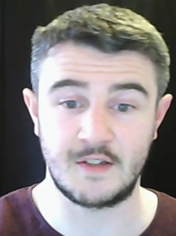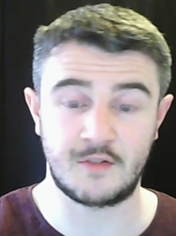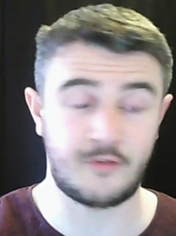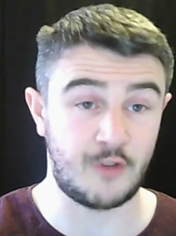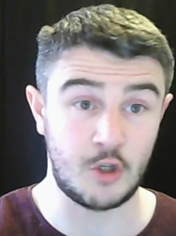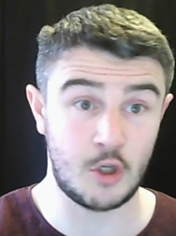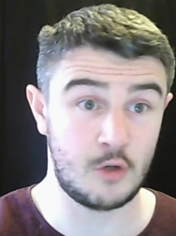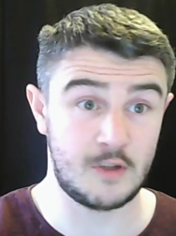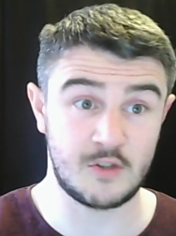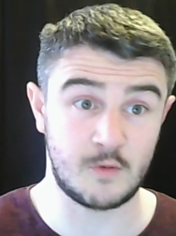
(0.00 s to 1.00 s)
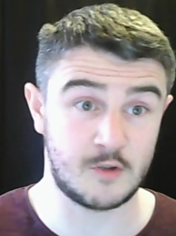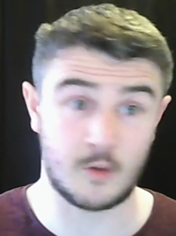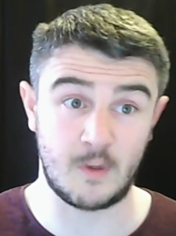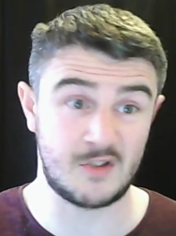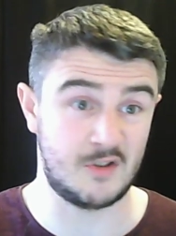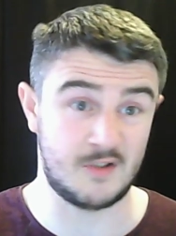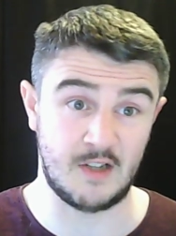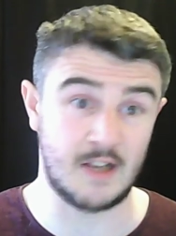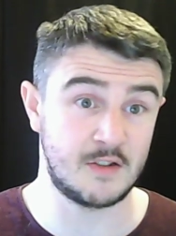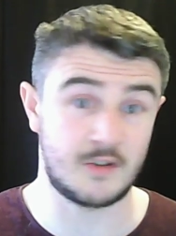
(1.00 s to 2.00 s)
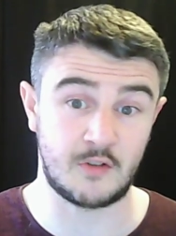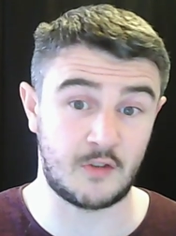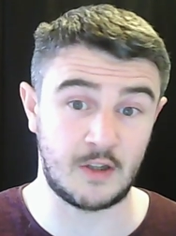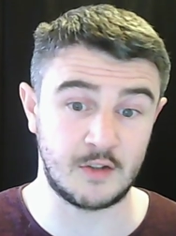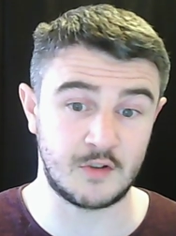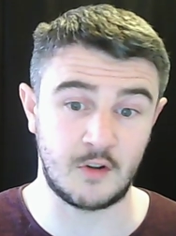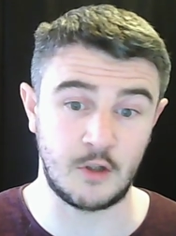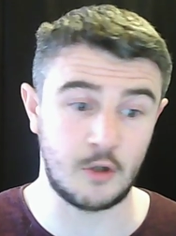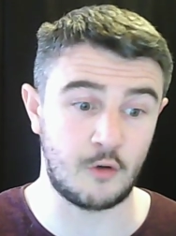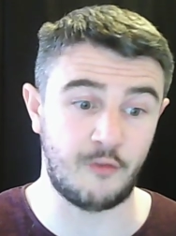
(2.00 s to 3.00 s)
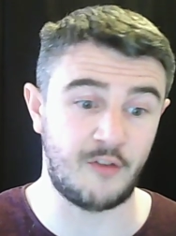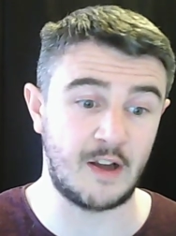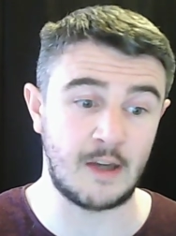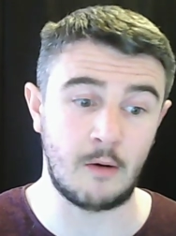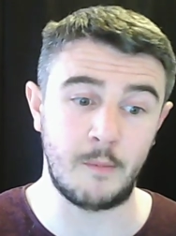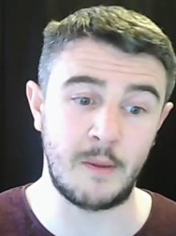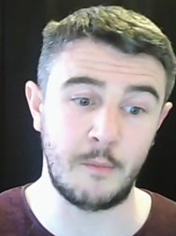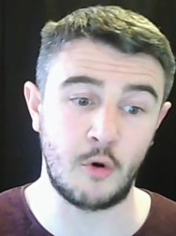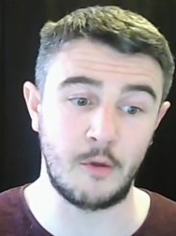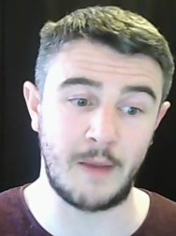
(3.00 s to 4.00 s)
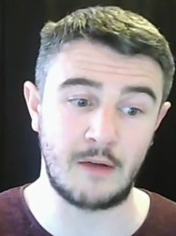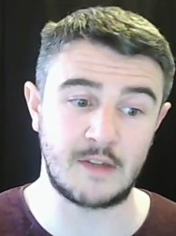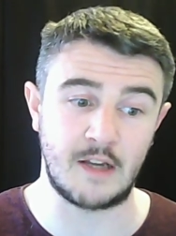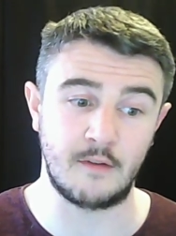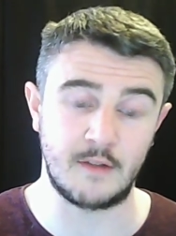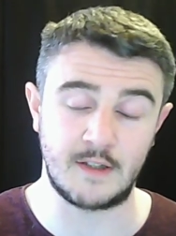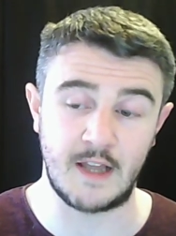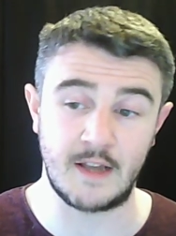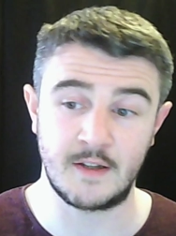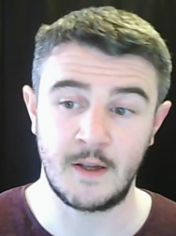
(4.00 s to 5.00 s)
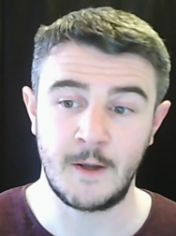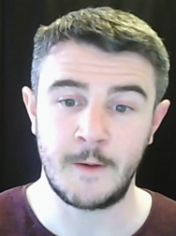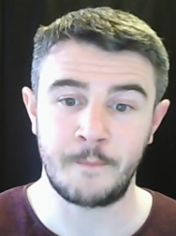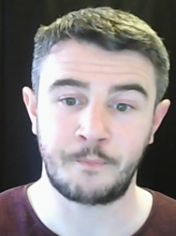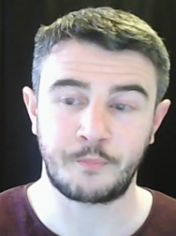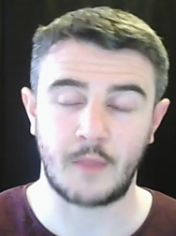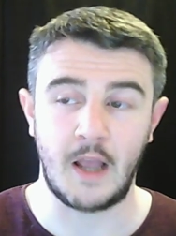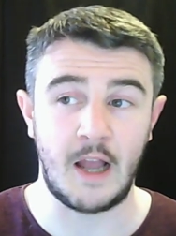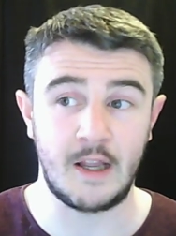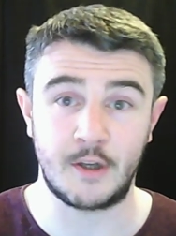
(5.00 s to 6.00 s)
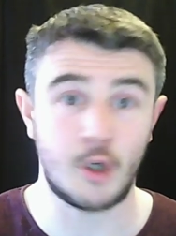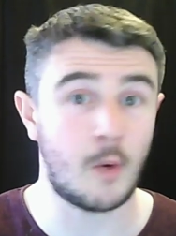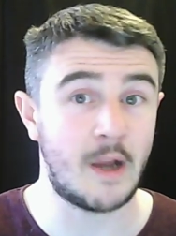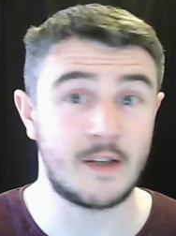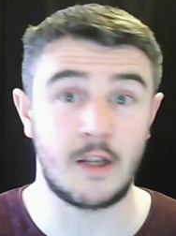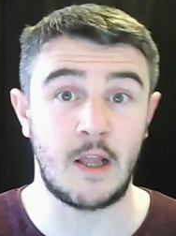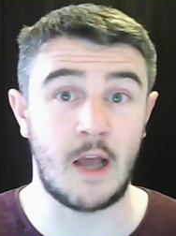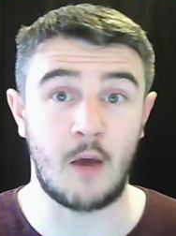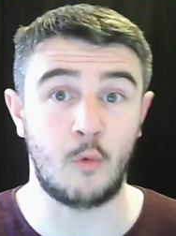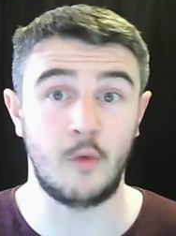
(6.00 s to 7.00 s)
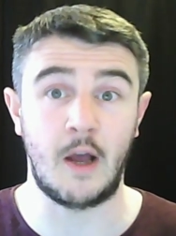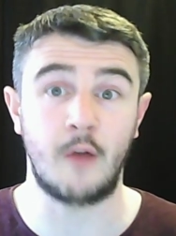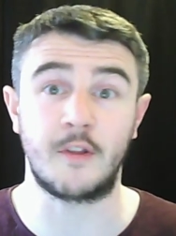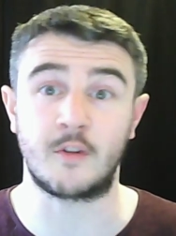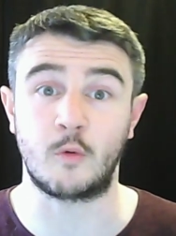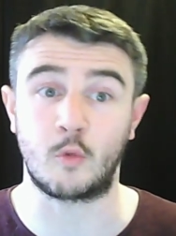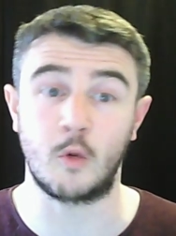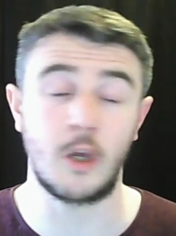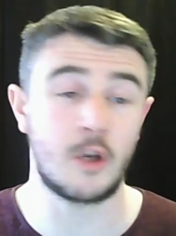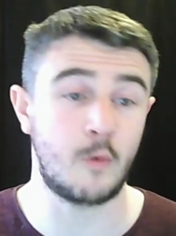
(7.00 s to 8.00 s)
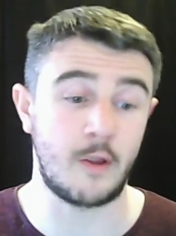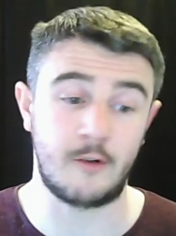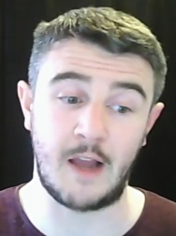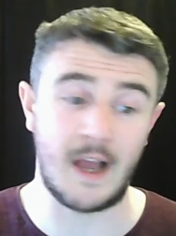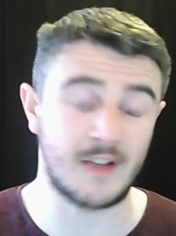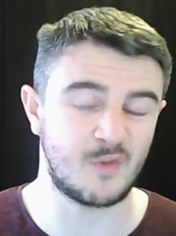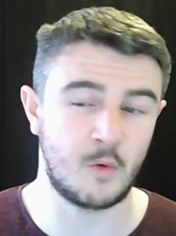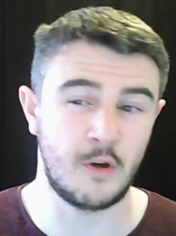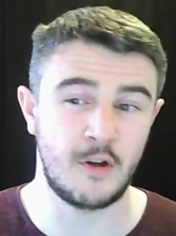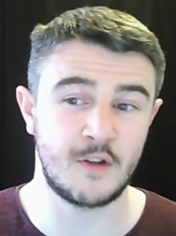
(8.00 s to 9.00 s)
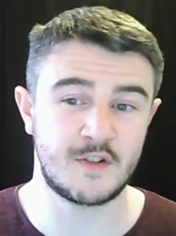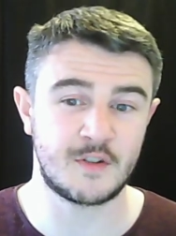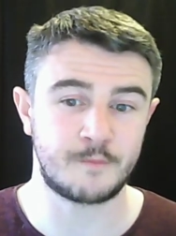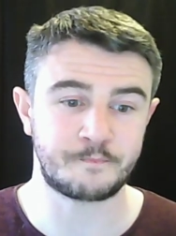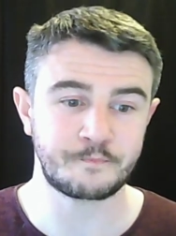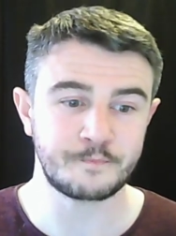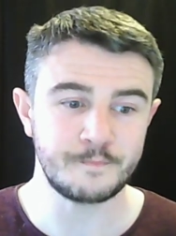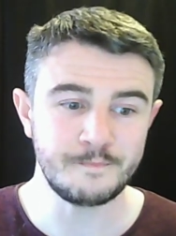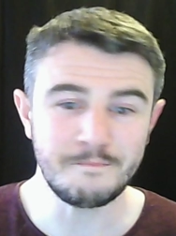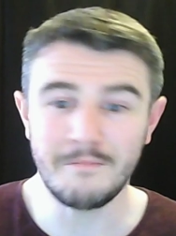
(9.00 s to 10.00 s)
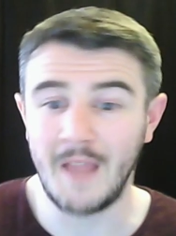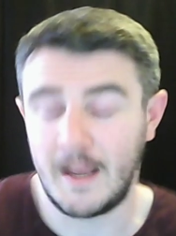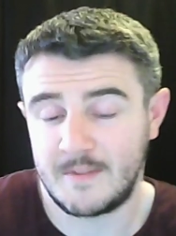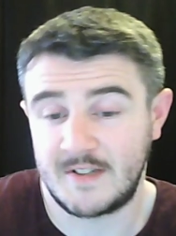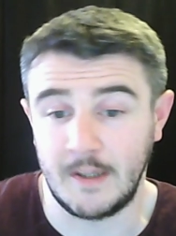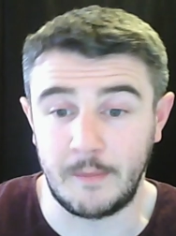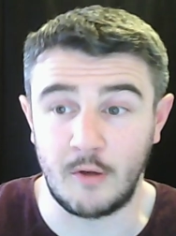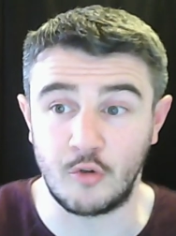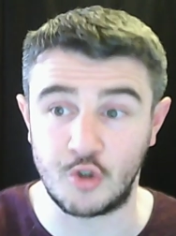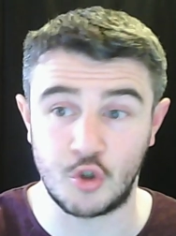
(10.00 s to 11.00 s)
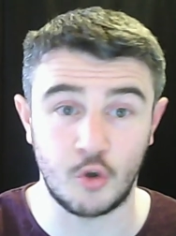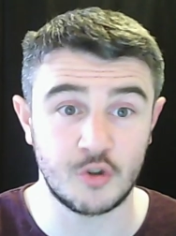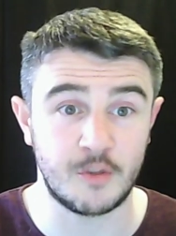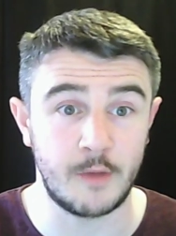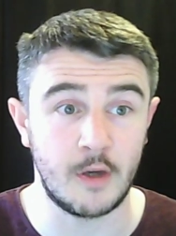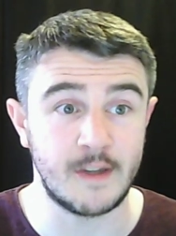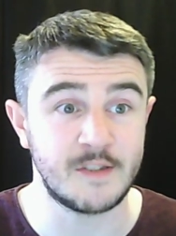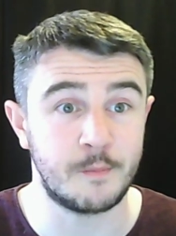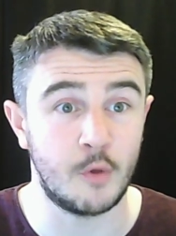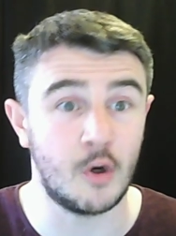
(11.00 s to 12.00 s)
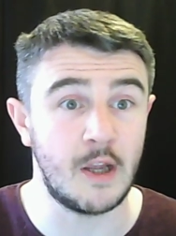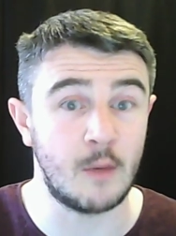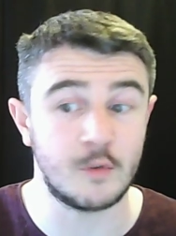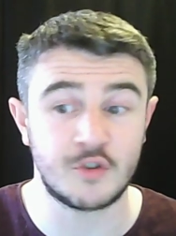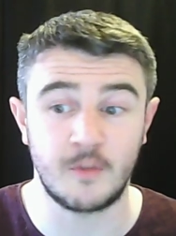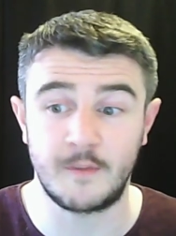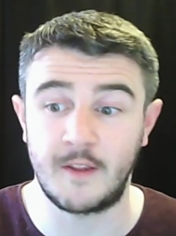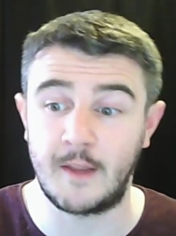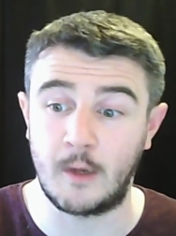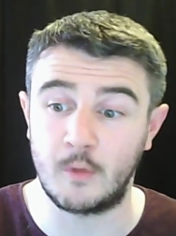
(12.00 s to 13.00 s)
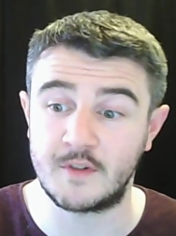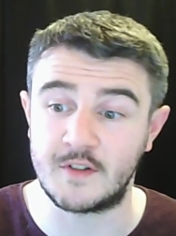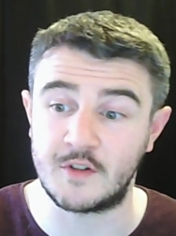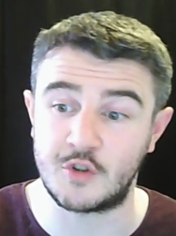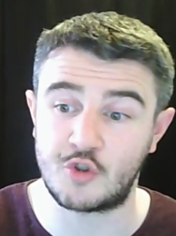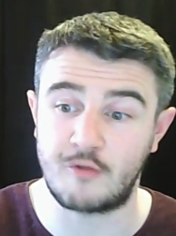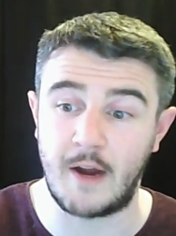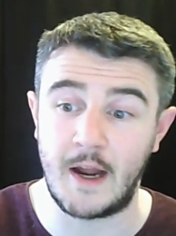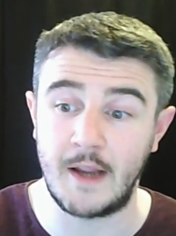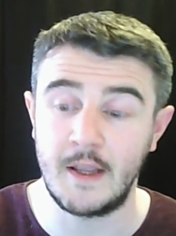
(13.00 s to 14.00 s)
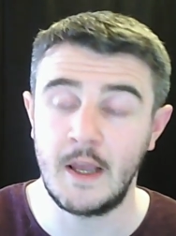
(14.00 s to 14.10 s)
for you this was a questions and answers thing so that you could find out a bit more about Dan of the Dead I had no idea how how this would work whether it has worked I'm still a bit unsure to be honest but it was something that I wanted to try